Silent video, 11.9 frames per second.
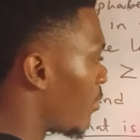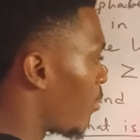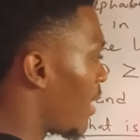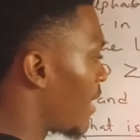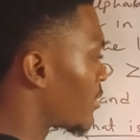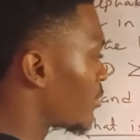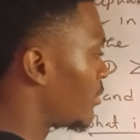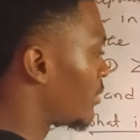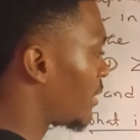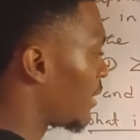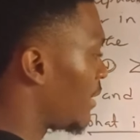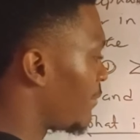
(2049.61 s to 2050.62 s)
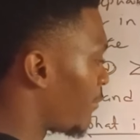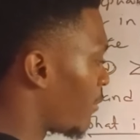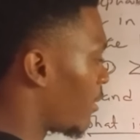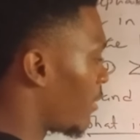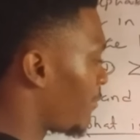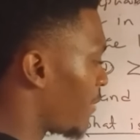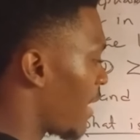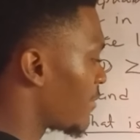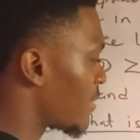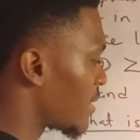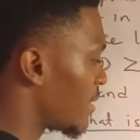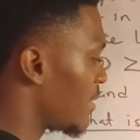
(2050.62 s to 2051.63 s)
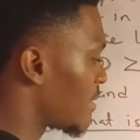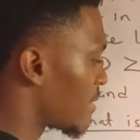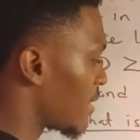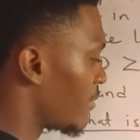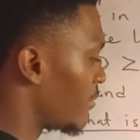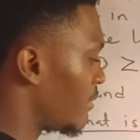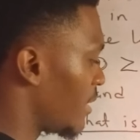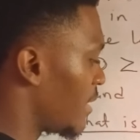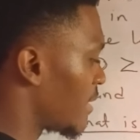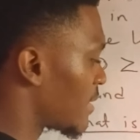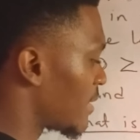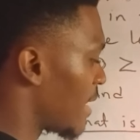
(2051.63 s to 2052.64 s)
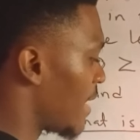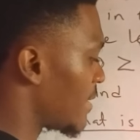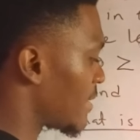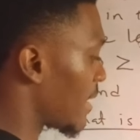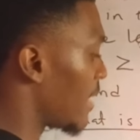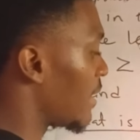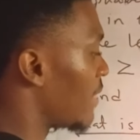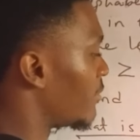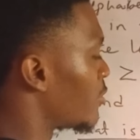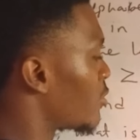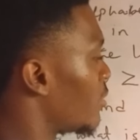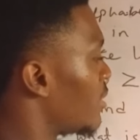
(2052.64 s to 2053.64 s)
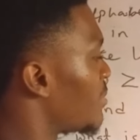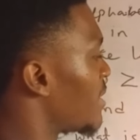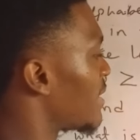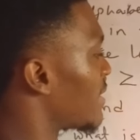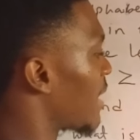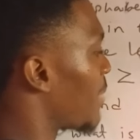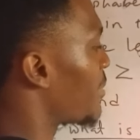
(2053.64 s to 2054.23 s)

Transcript: 1, 2, 3, 4, 5, 6, 7, 8, 9, 10, 11. So it means it